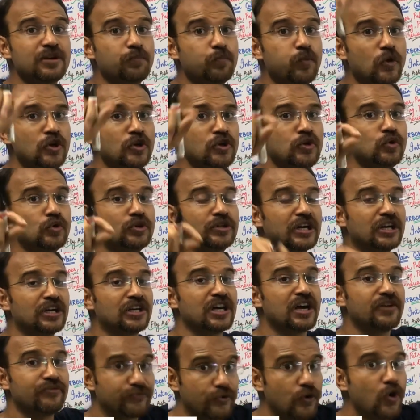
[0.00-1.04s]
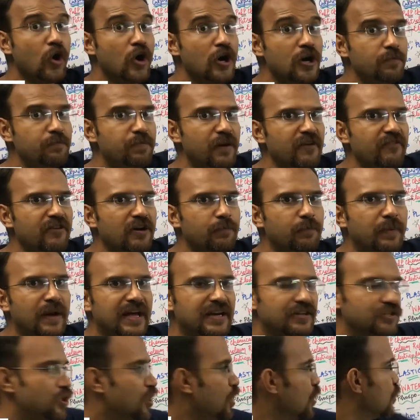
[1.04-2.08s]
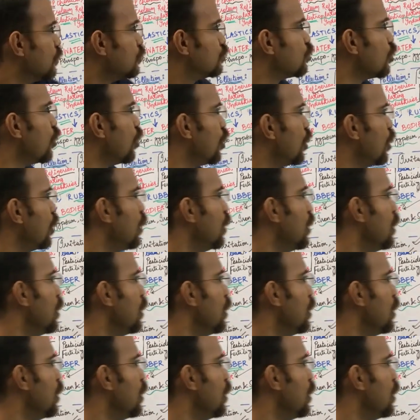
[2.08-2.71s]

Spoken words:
pollutant of coal power plants. So